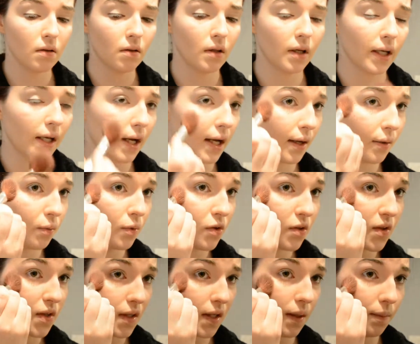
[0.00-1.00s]
Like, I will
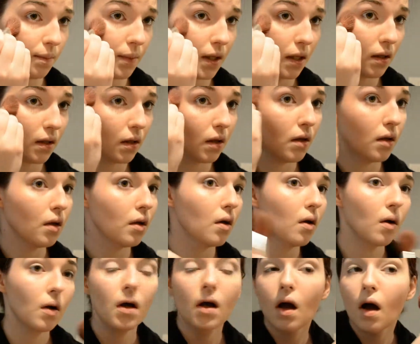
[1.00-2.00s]
skip it
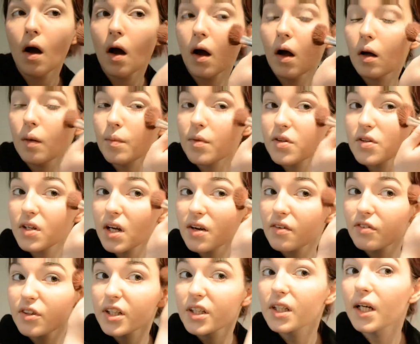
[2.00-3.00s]
almost
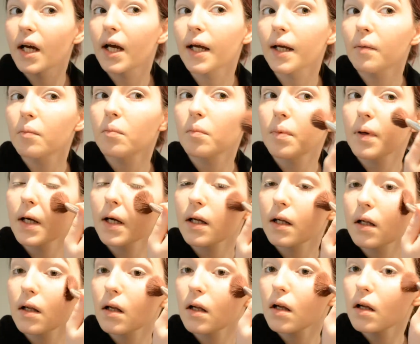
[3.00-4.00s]
every time, but